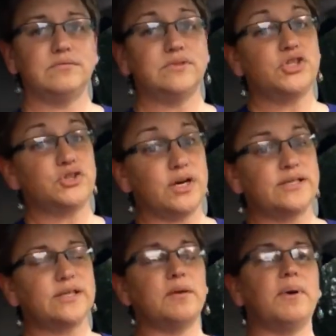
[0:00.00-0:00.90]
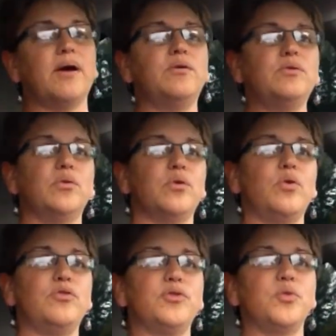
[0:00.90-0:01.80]
stressing about or
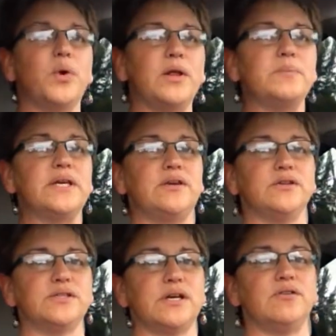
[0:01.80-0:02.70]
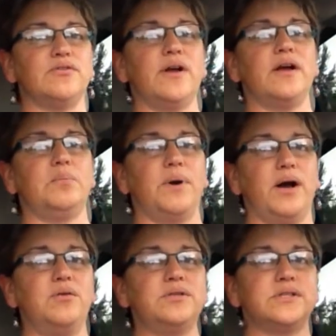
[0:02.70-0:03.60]
overwhelming yourself
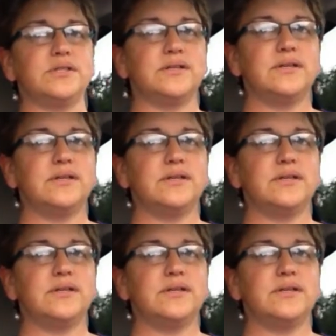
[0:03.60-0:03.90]
about,